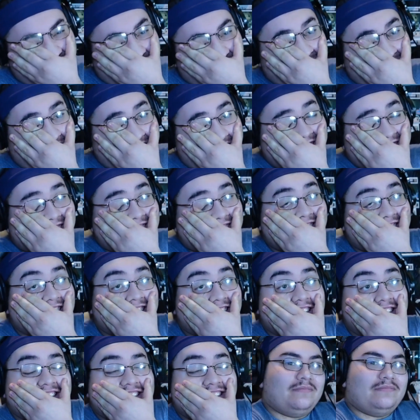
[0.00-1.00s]
I got him
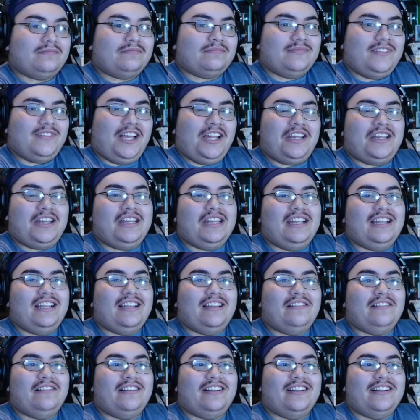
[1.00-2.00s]
right. See
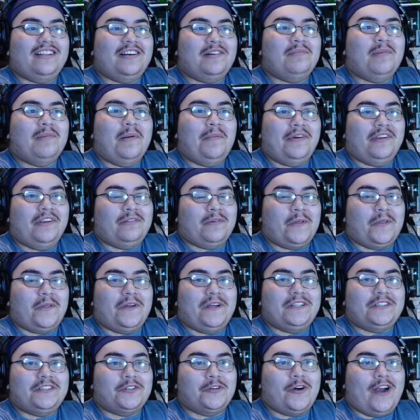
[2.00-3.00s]
the little moments where
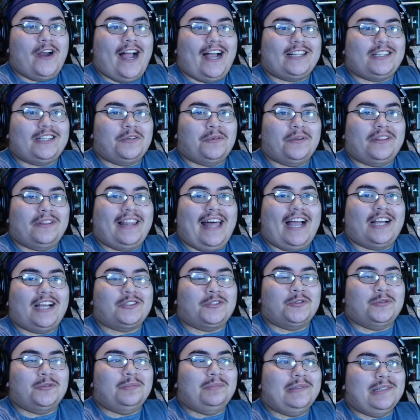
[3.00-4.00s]
they're interacting with
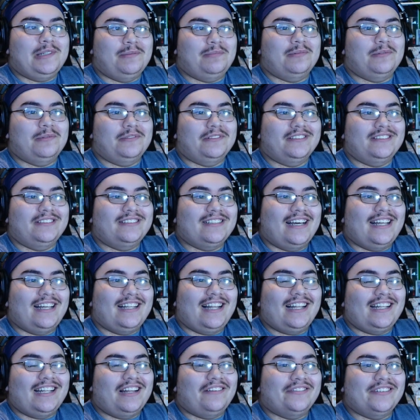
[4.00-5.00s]
actual people. I,
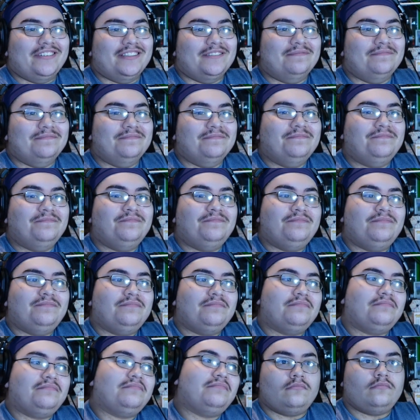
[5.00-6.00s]
I love it.
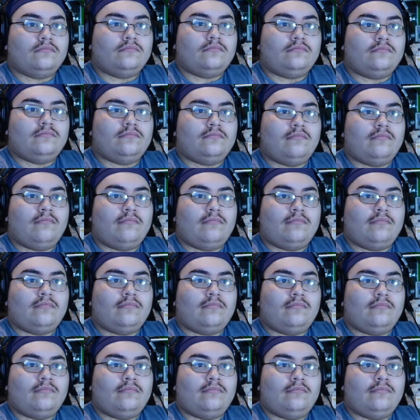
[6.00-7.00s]
We're
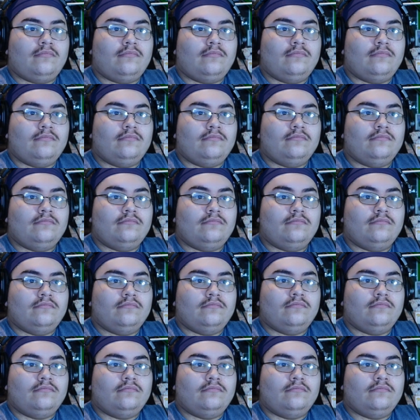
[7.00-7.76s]
here to see Isaiah.